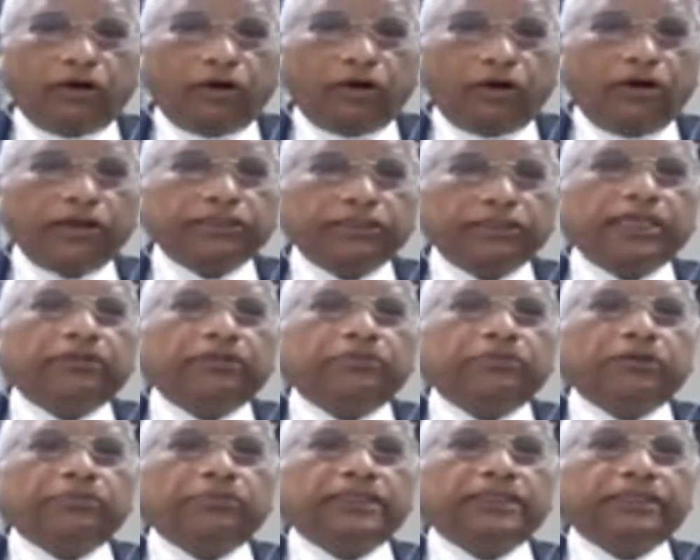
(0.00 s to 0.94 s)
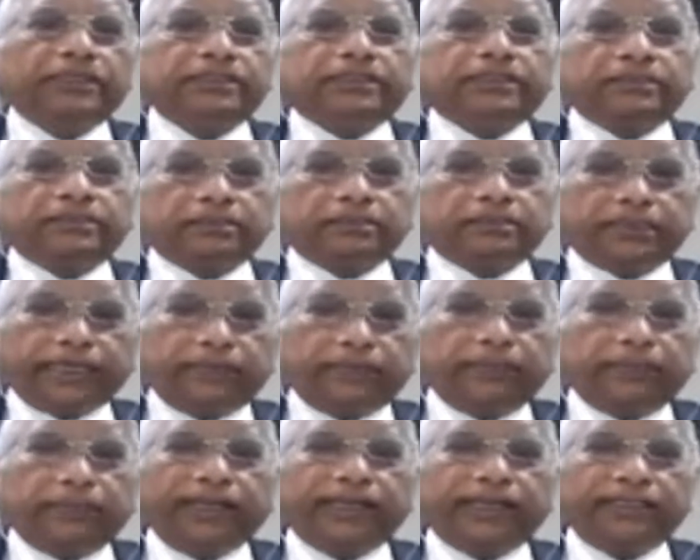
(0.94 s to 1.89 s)
or there will be
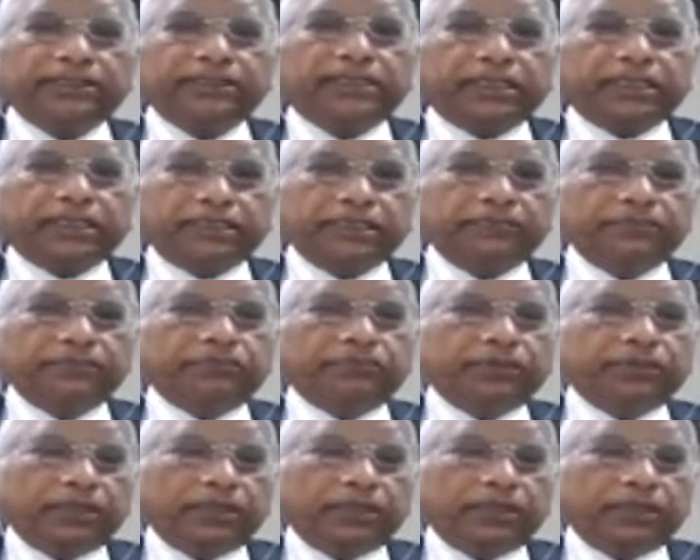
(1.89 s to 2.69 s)
setback in certain